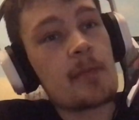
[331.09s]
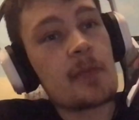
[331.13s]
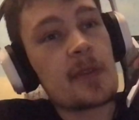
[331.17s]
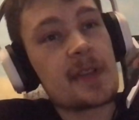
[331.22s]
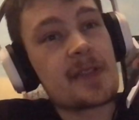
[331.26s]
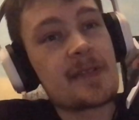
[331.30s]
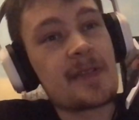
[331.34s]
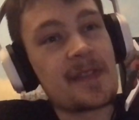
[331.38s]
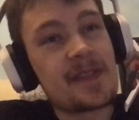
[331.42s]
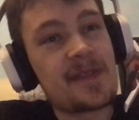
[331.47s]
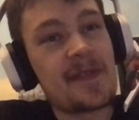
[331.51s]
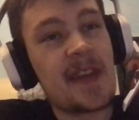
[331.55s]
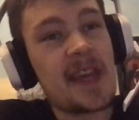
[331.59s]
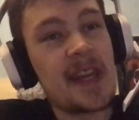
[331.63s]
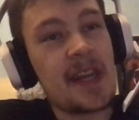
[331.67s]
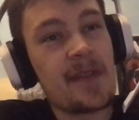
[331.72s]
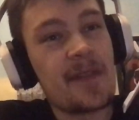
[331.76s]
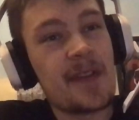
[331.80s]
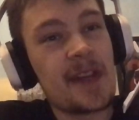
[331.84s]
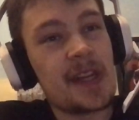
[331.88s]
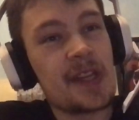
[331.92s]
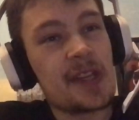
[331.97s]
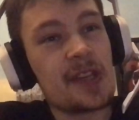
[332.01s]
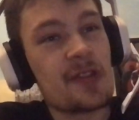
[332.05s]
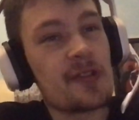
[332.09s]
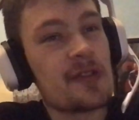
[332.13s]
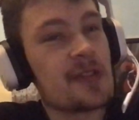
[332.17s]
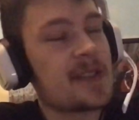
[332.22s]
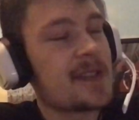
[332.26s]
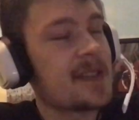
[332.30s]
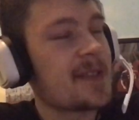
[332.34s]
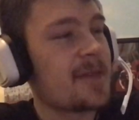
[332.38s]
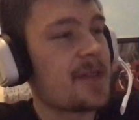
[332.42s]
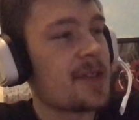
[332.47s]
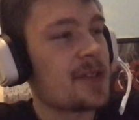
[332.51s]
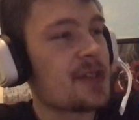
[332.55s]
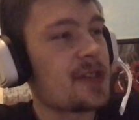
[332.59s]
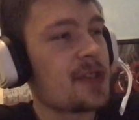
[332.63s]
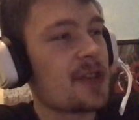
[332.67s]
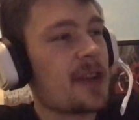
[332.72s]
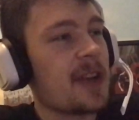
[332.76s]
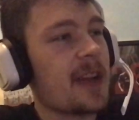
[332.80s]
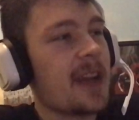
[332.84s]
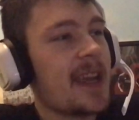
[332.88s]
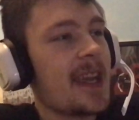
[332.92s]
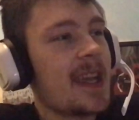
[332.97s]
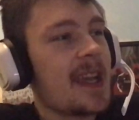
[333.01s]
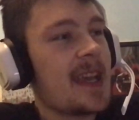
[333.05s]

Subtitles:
which was very, very good for sure.